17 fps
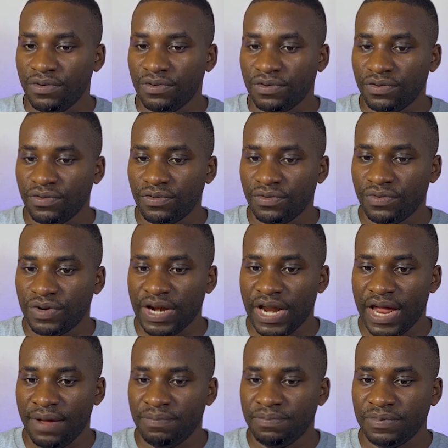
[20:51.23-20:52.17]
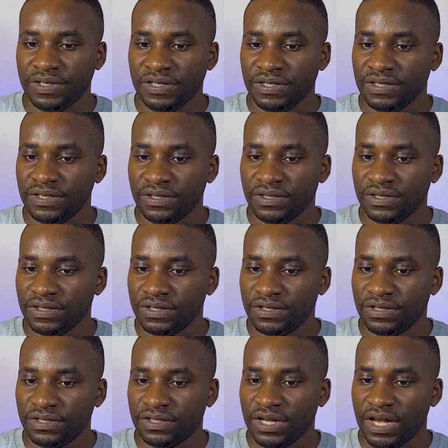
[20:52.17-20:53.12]
rep,
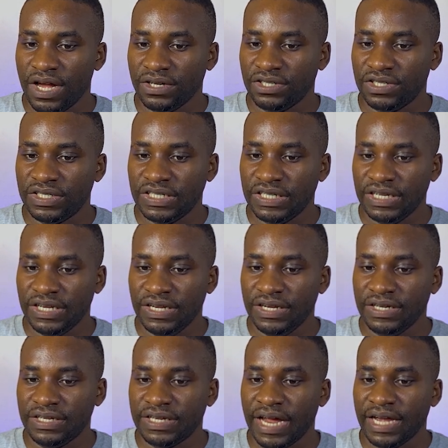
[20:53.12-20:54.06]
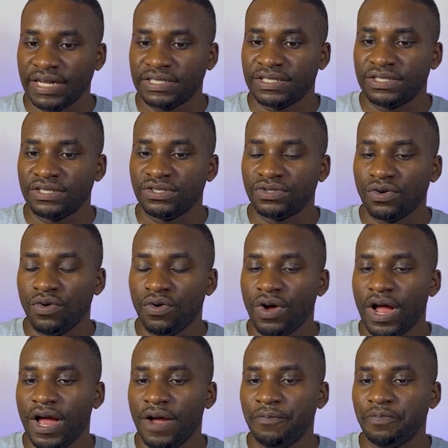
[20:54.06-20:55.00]
search, t, text.
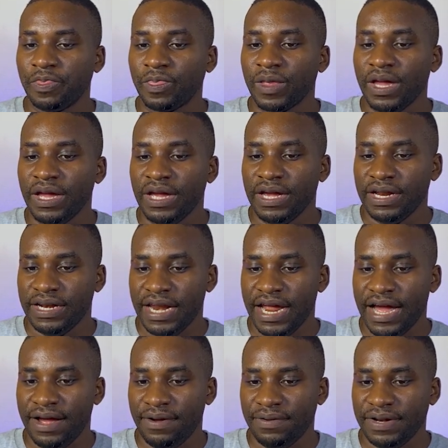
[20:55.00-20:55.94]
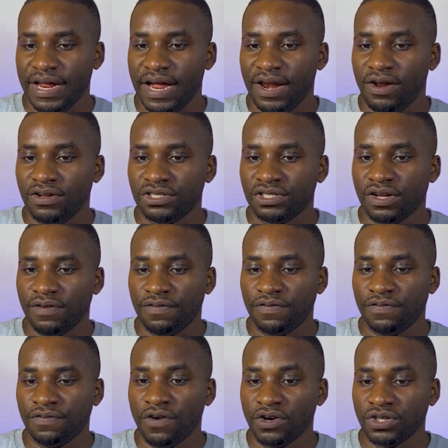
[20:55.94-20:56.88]
So there are lots of
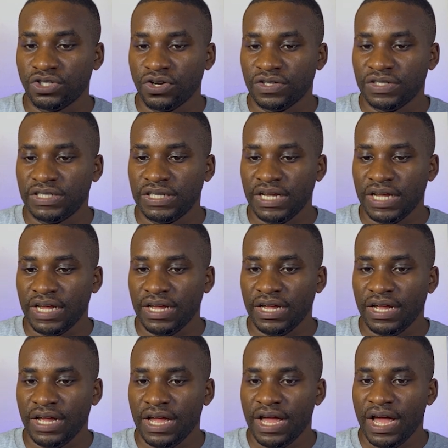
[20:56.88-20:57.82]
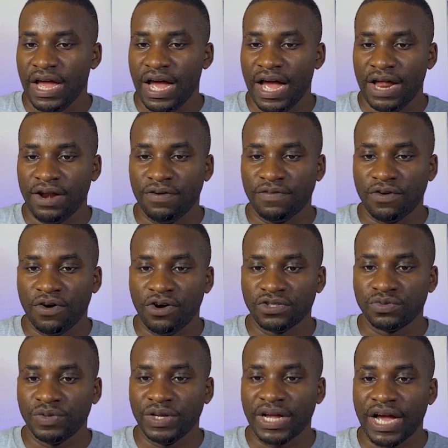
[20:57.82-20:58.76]
functions here, and of
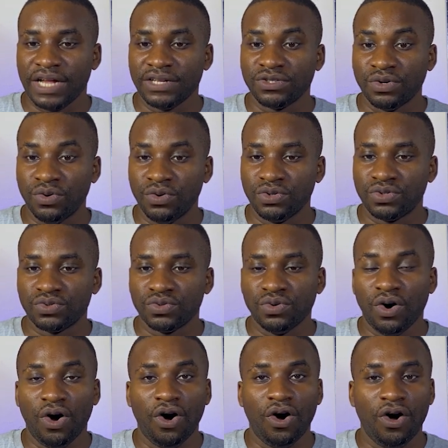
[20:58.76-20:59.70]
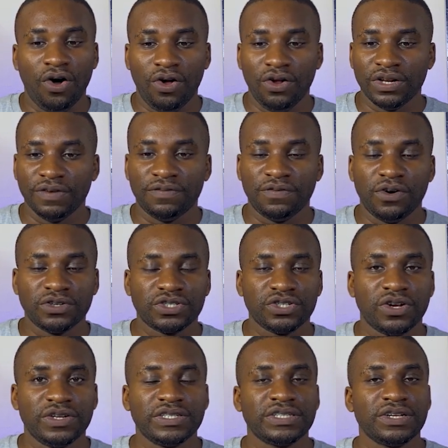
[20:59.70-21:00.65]
course we can't go through all the
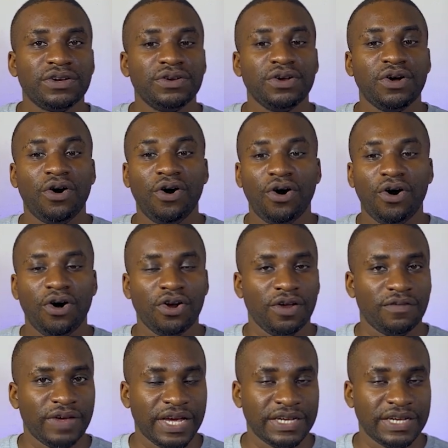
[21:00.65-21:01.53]
functions in all of